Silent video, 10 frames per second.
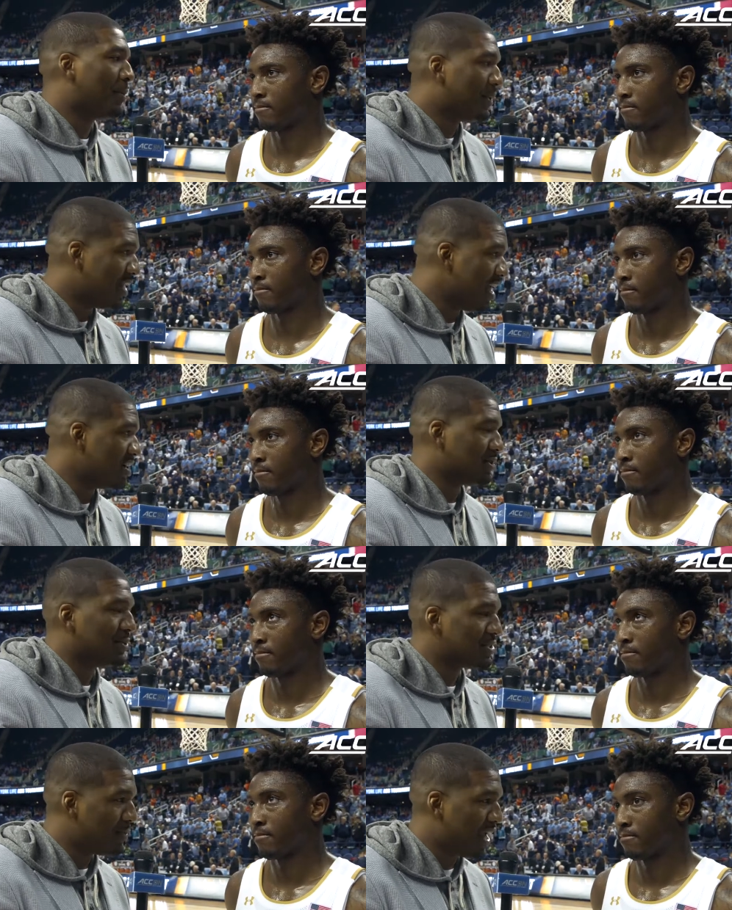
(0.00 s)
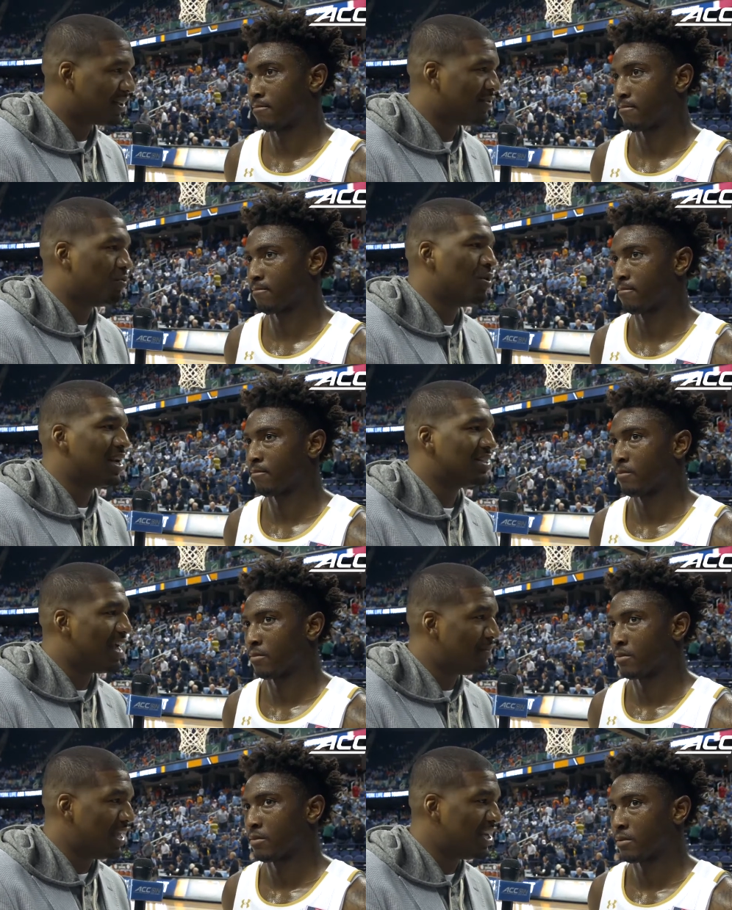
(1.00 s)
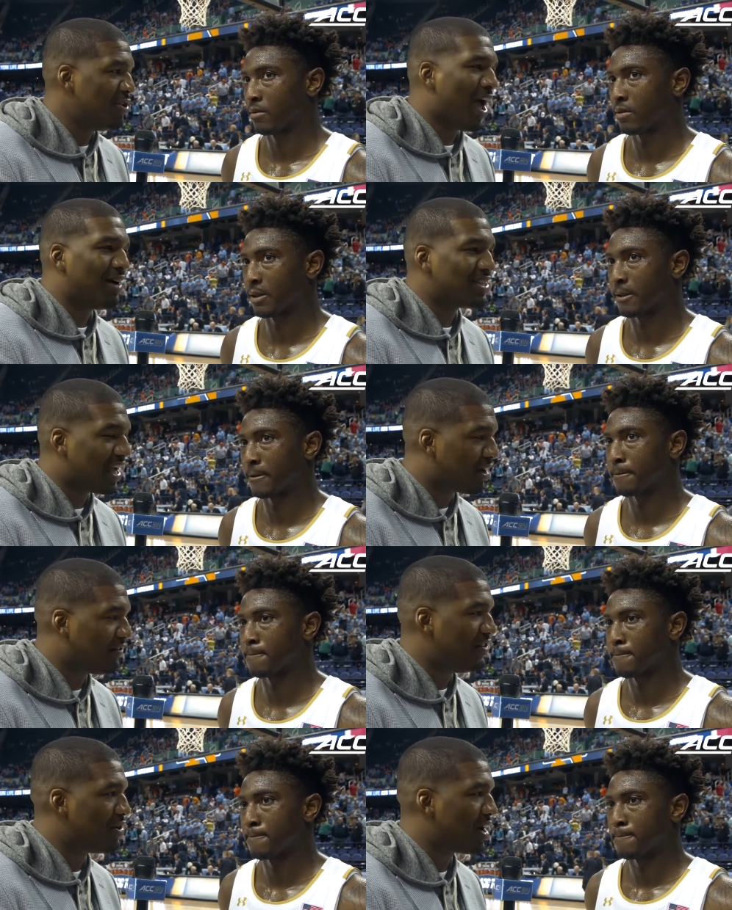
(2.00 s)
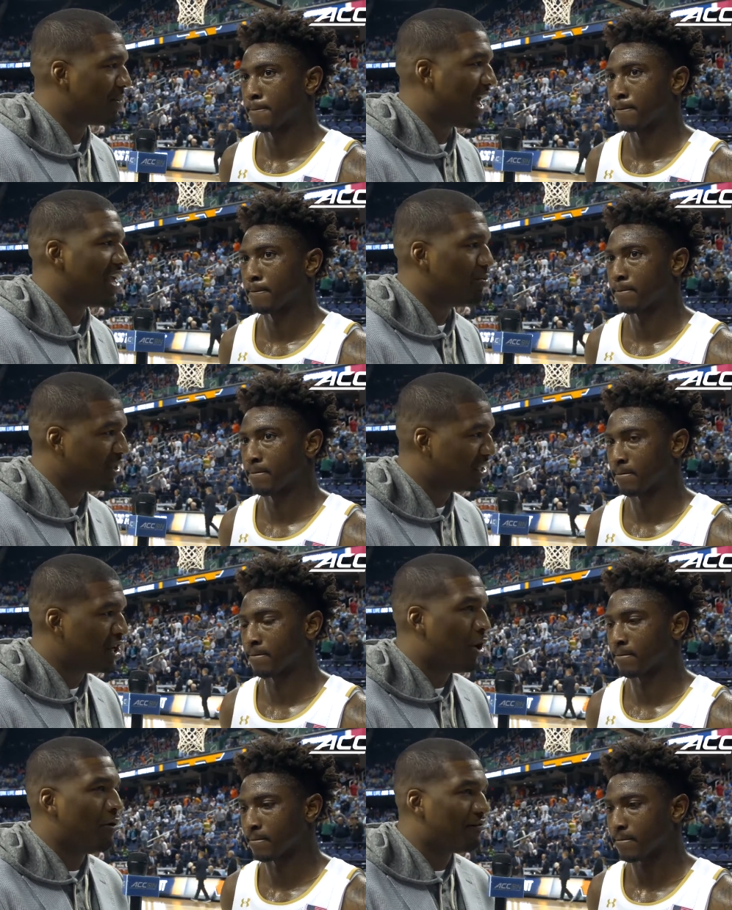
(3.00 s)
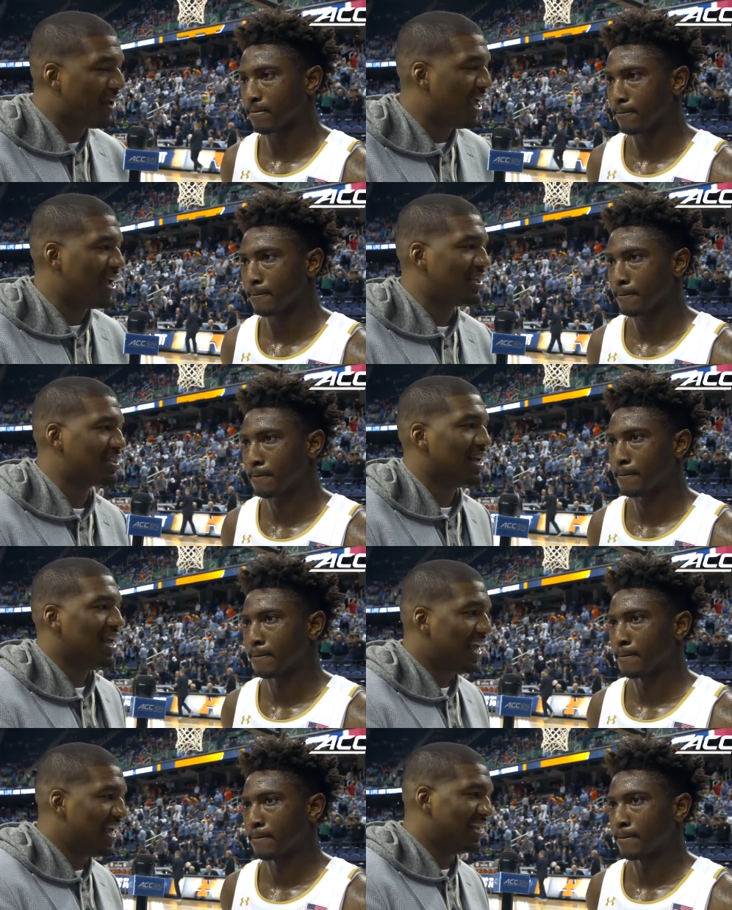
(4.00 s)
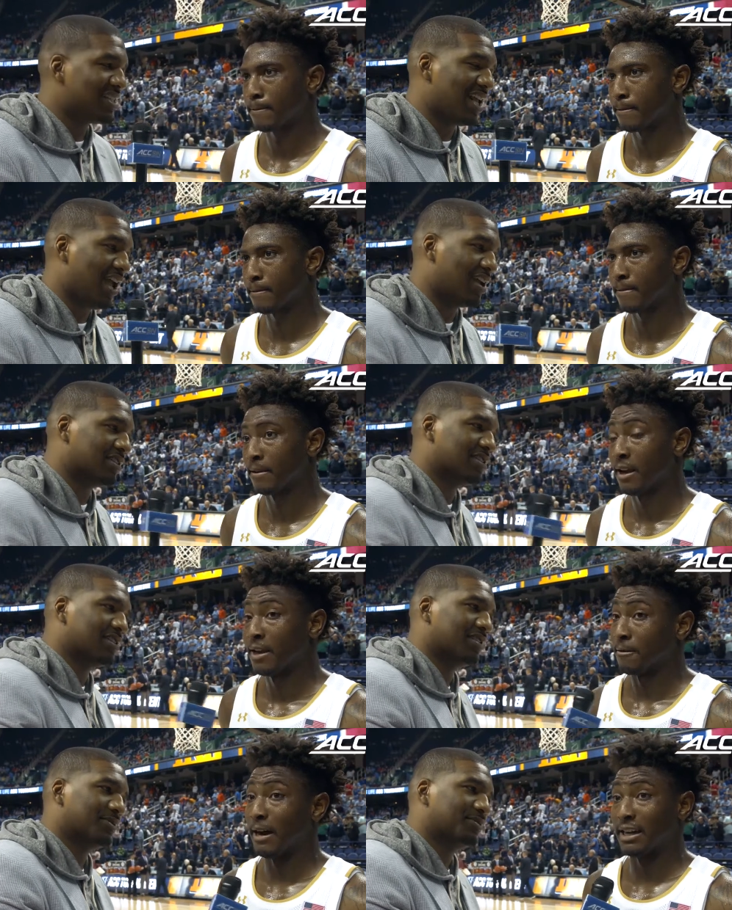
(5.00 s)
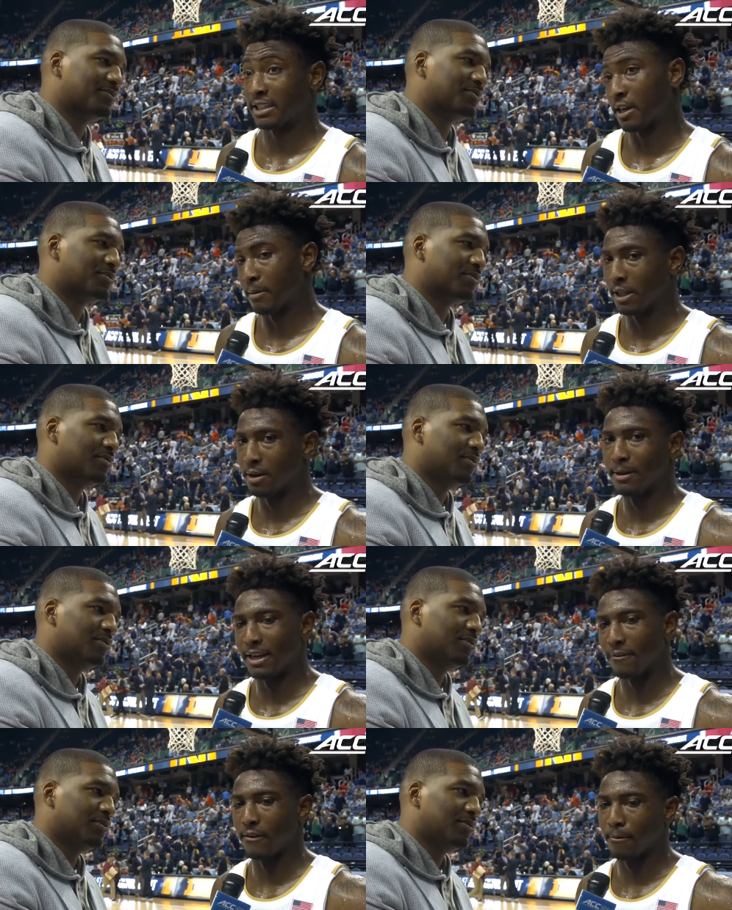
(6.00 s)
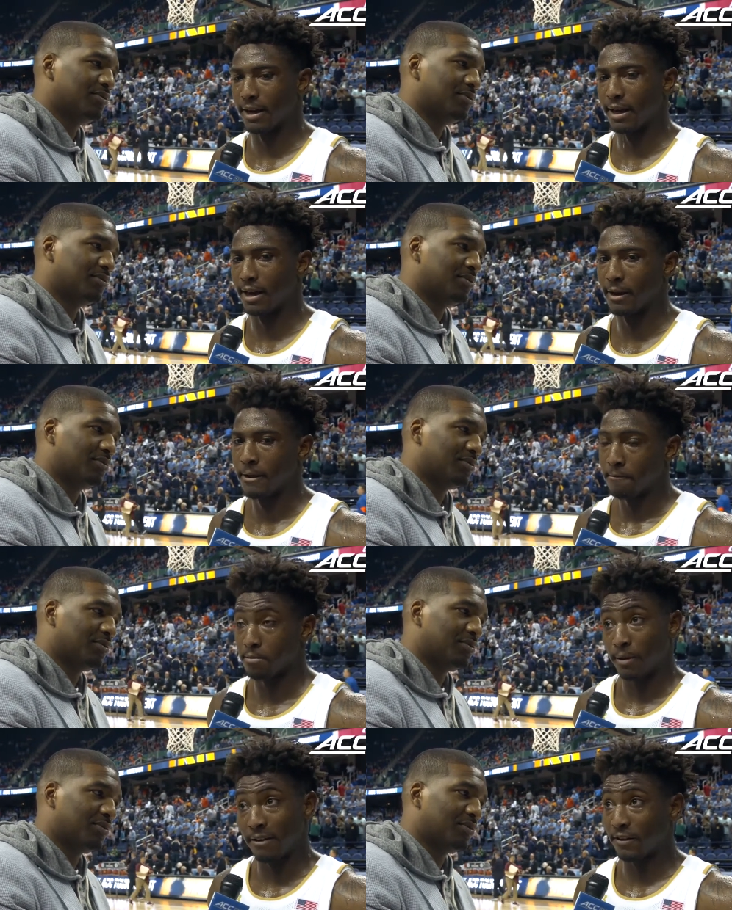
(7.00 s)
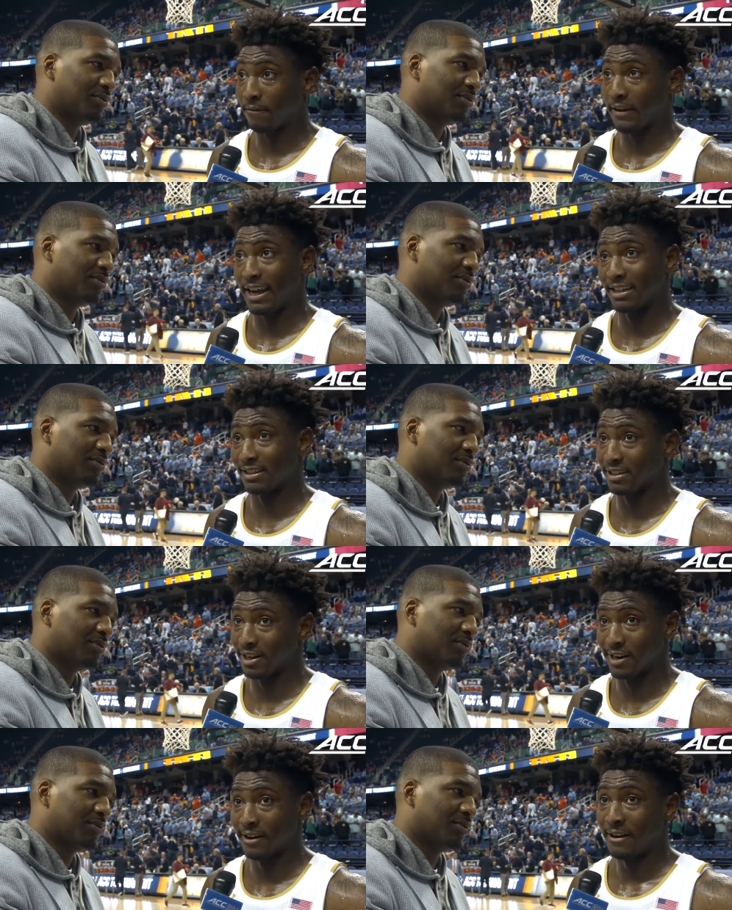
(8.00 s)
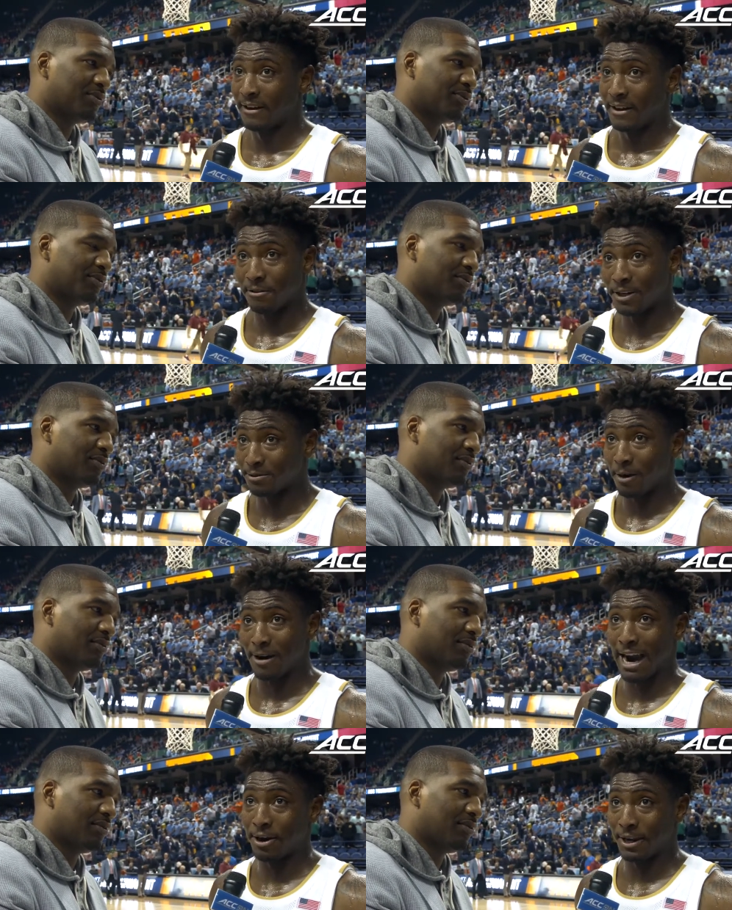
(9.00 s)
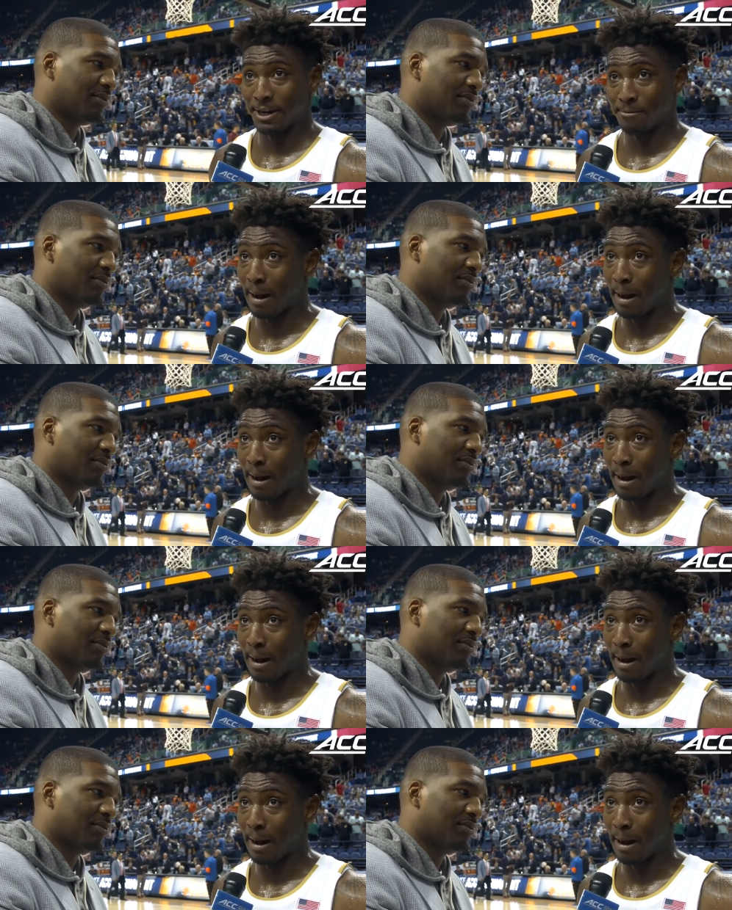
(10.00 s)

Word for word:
Speaker 1: a player's perspective, what does that mean to you? How is that going to feel coming out here with no fans in the stands?
Speaker 2: Well, it's going to be a little bit different, but we play for the fans. These are the reason why we're out here.